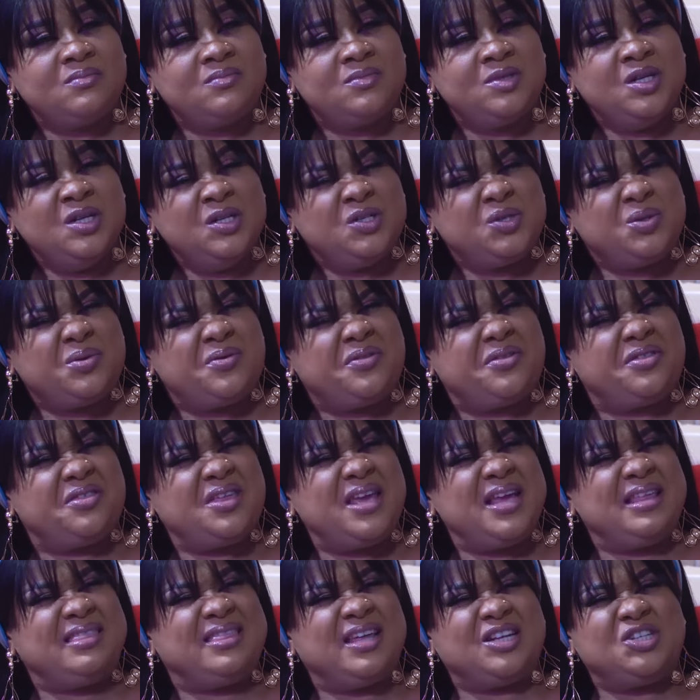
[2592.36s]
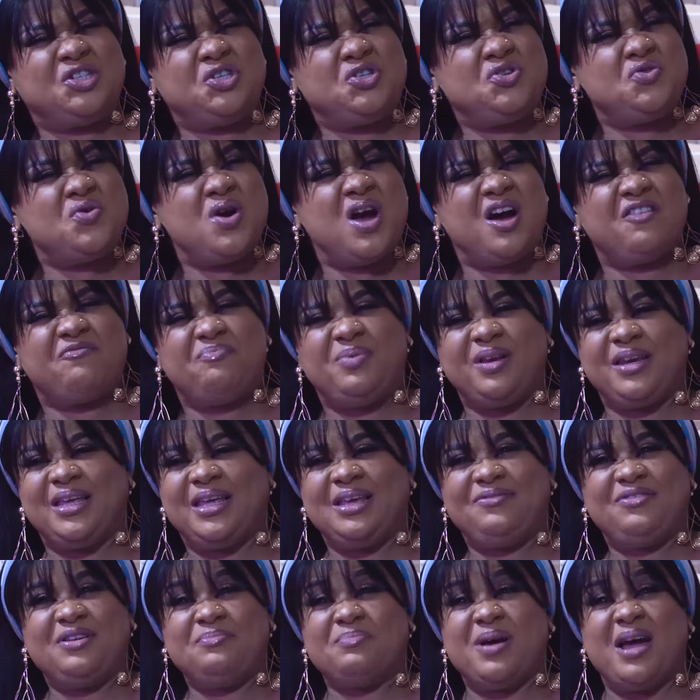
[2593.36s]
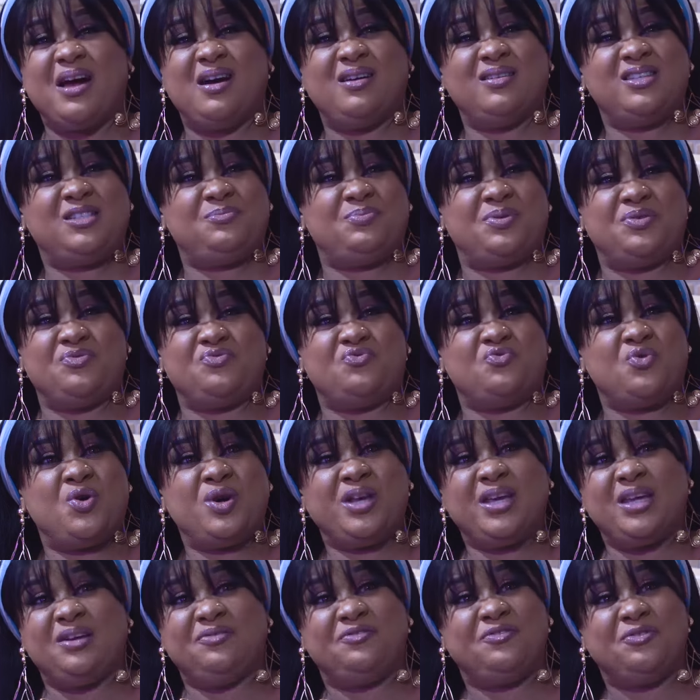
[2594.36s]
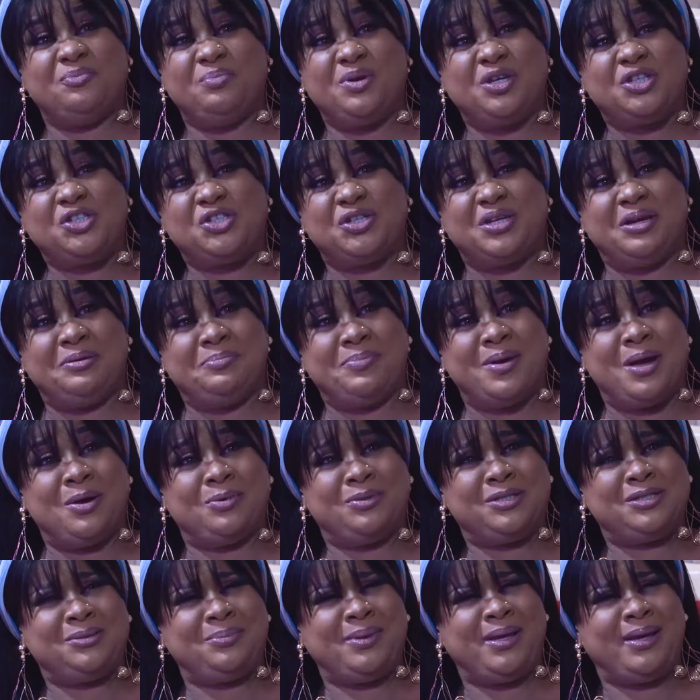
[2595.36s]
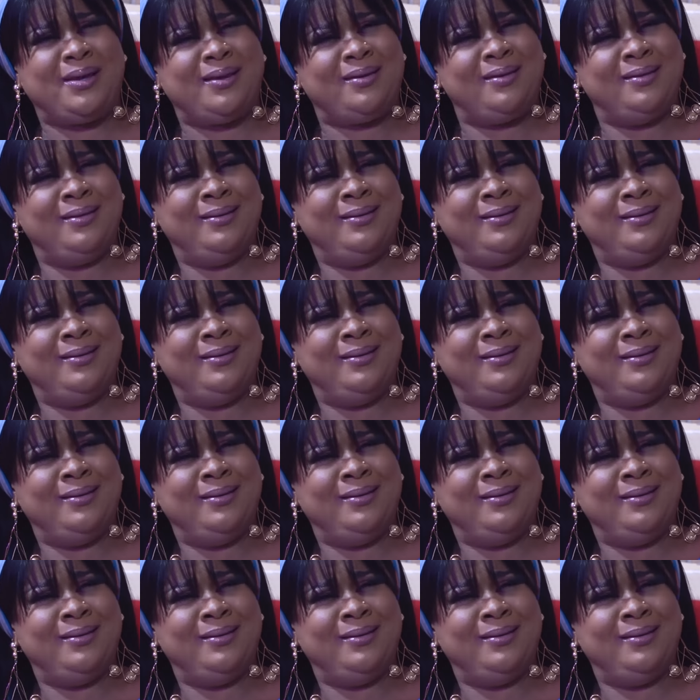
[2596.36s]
To think that you have been giving my husband wrong information about me,